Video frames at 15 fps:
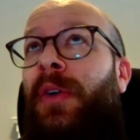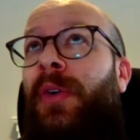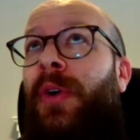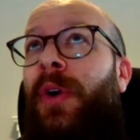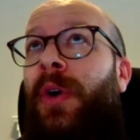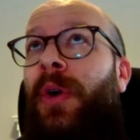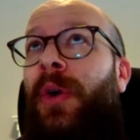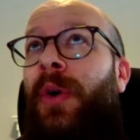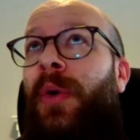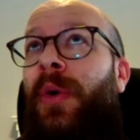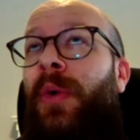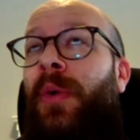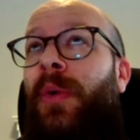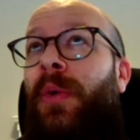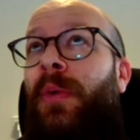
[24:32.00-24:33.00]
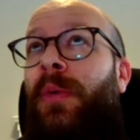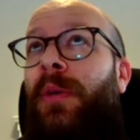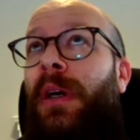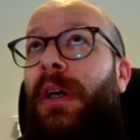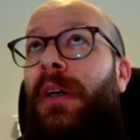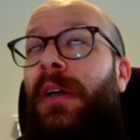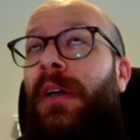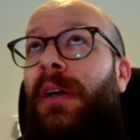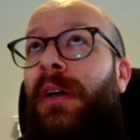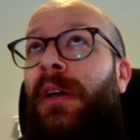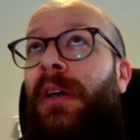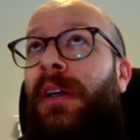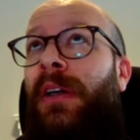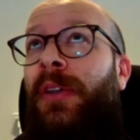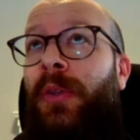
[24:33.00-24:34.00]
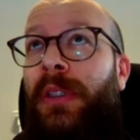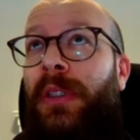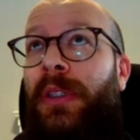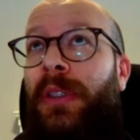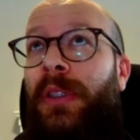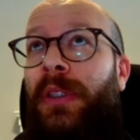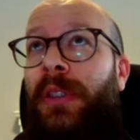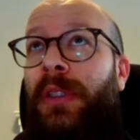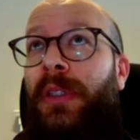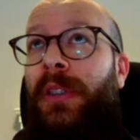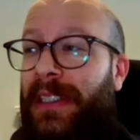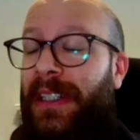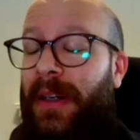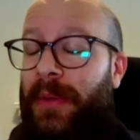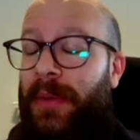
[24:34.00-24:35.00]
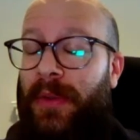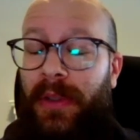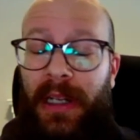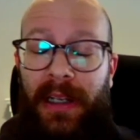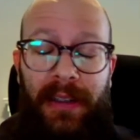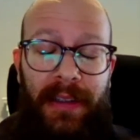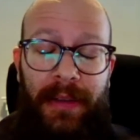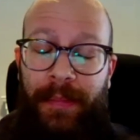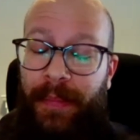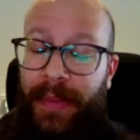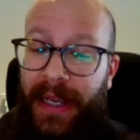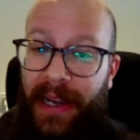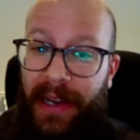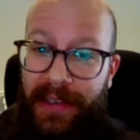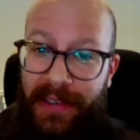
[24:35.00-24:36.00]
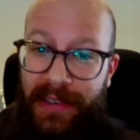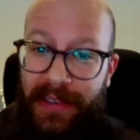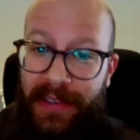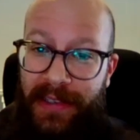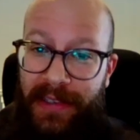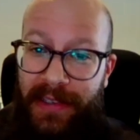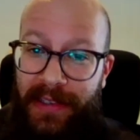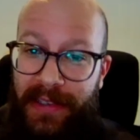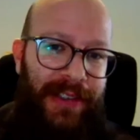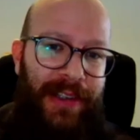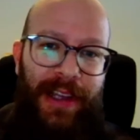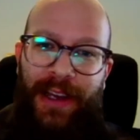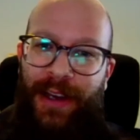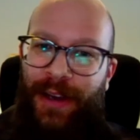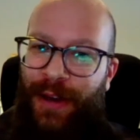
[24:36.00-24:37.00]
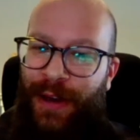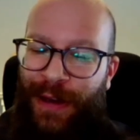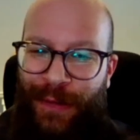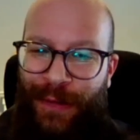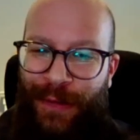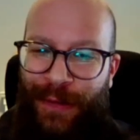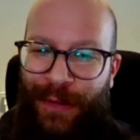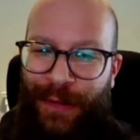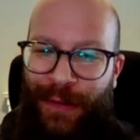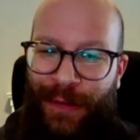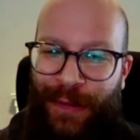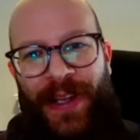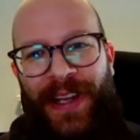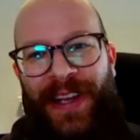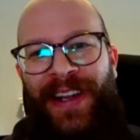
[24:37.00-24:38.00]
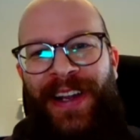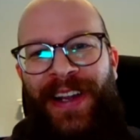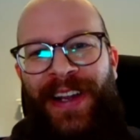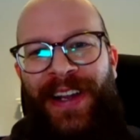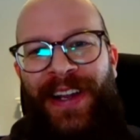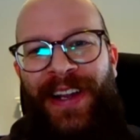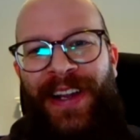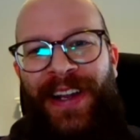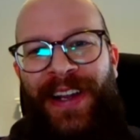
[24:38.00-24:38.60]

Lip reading: go into details when it comes to like the basic metrics, the fraud rates and